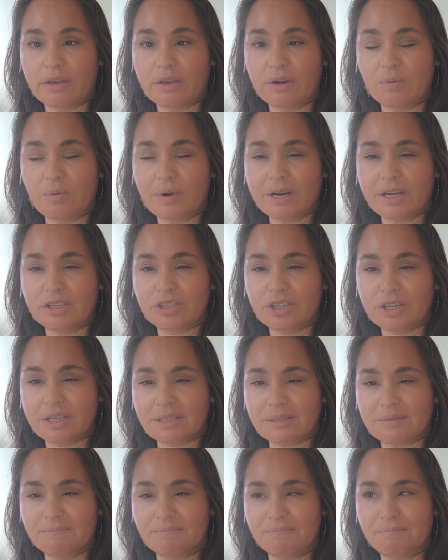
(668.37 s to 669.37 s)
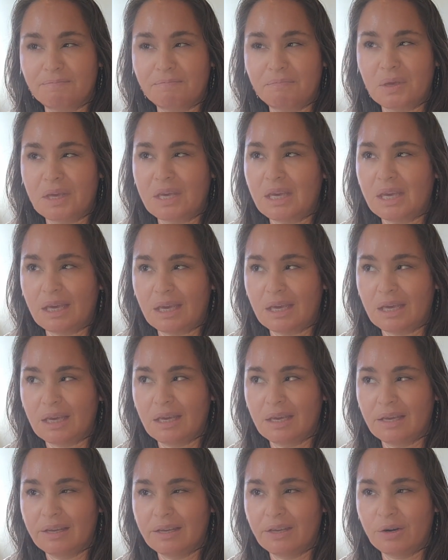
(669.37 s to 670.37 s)
You don't want to just be,
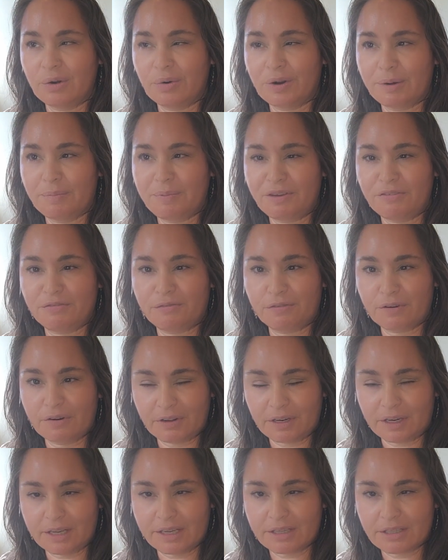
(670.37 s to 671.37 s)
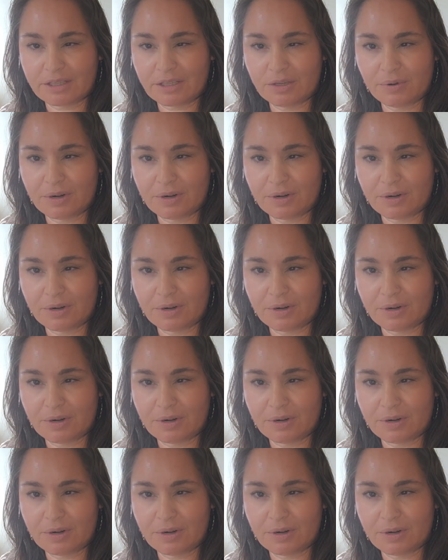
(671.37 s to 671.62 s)
you don't want to be frivolous.